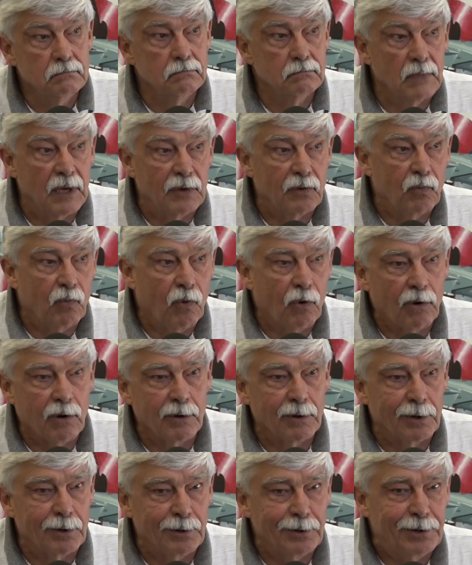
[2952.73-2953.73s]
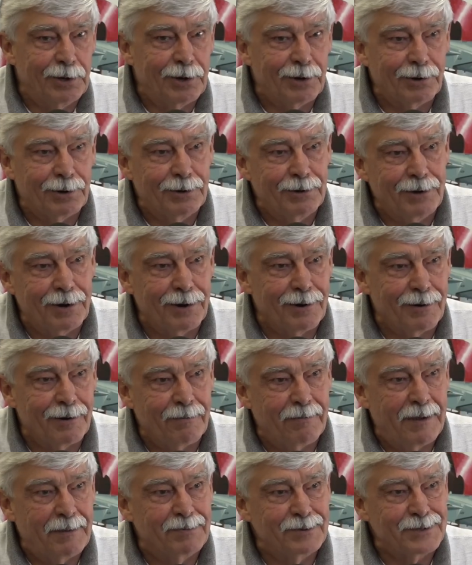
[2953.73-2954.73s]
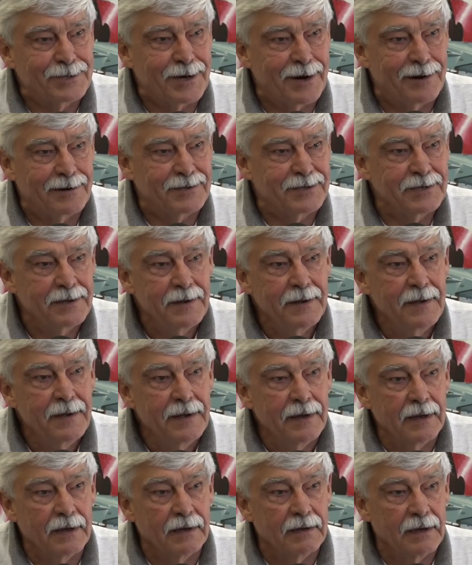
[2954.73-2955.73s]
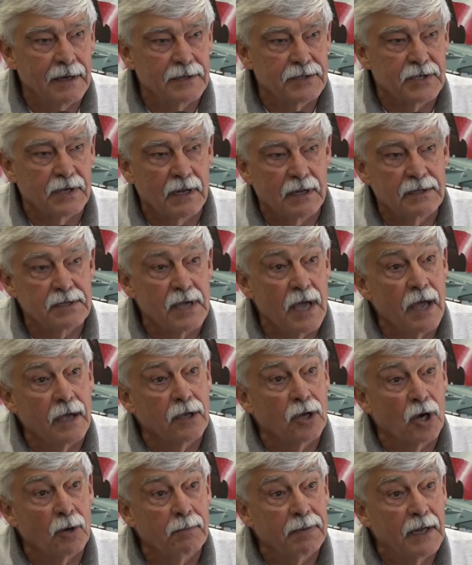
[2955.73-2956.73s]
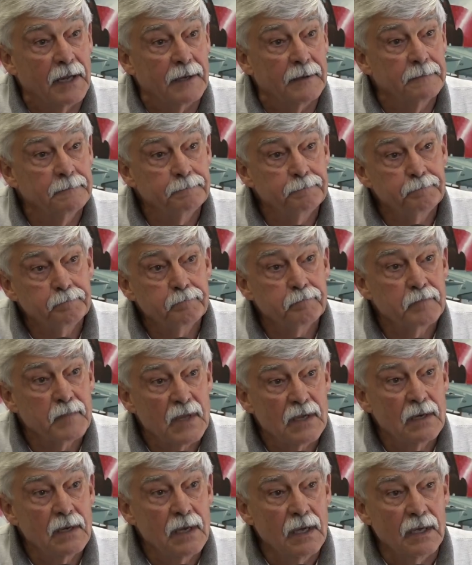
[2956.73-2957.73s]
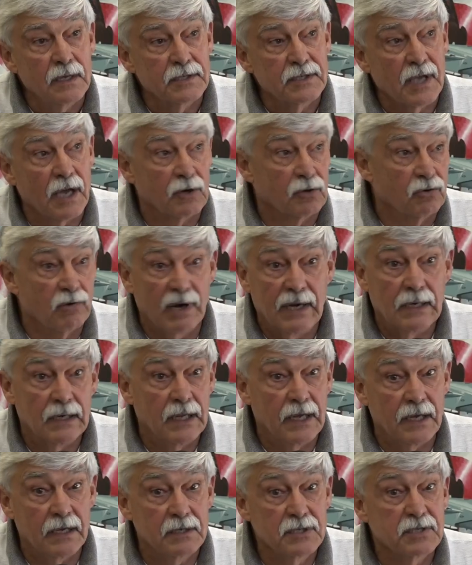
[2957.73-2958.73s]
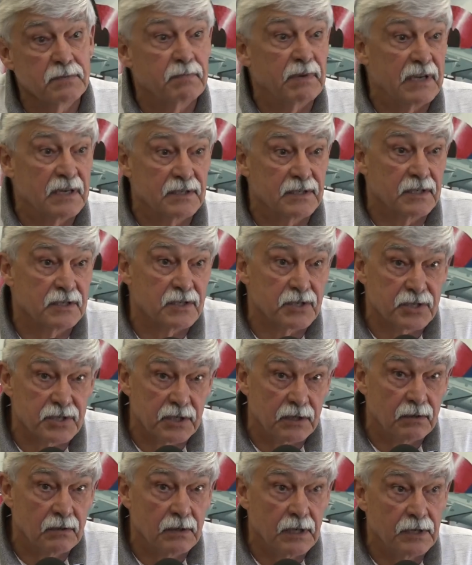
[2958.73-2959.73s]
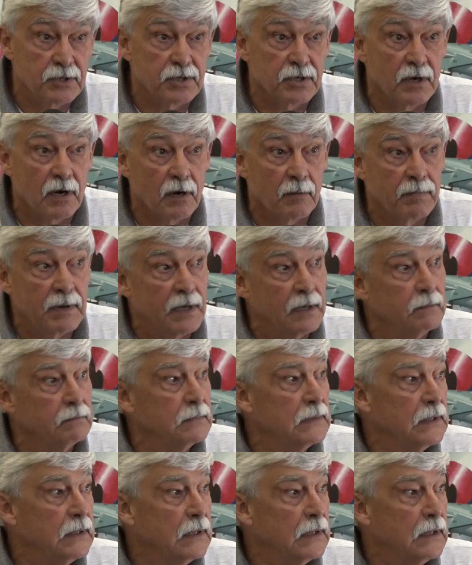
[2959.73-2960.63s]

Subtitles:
make war a little nearer and dearer to people's hearts as an attack airplane. It's got great legs because it's a single-engine airplane.